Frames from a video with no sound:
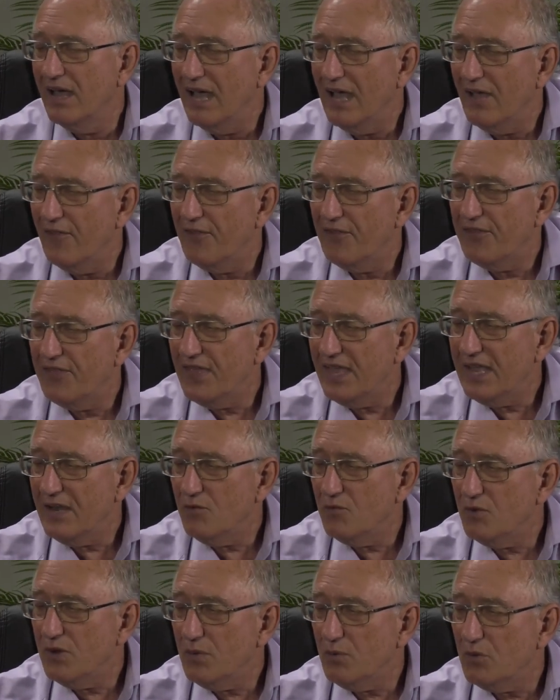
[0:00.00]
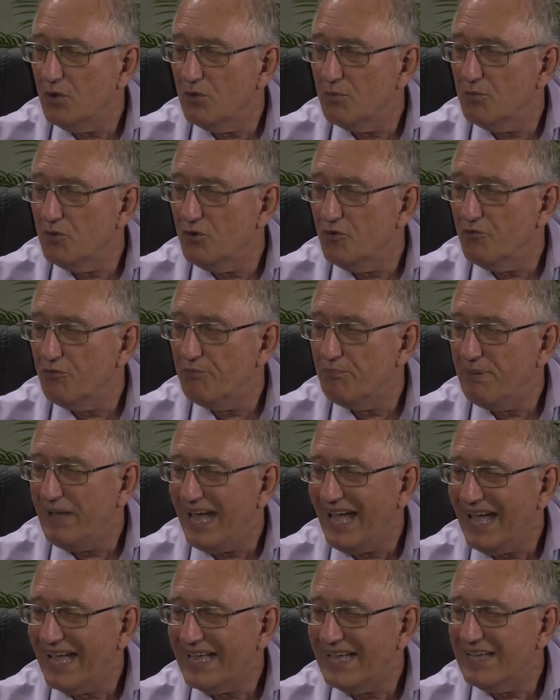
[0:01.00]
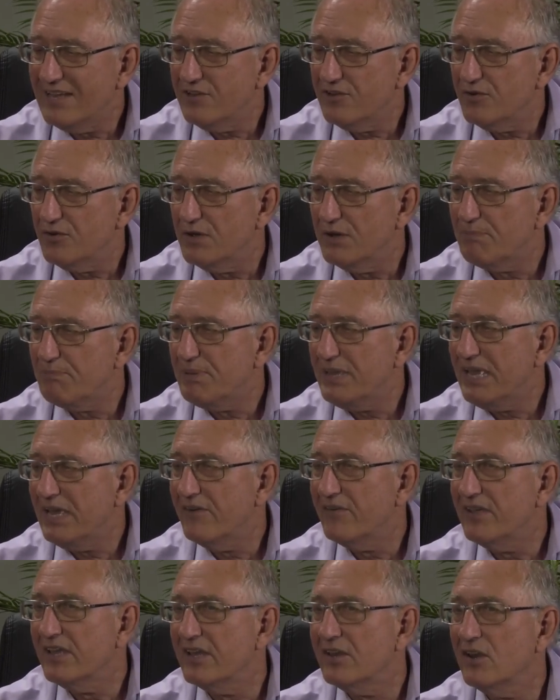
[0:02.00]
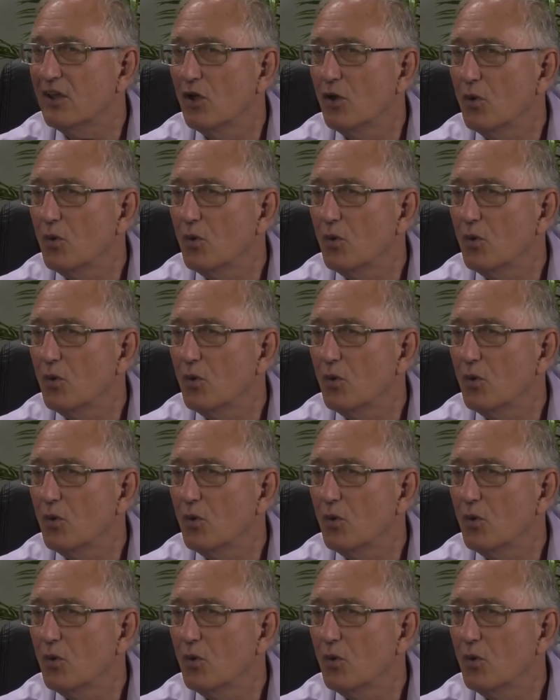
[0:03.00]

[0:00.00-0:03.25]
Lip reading: And then we will move back into a period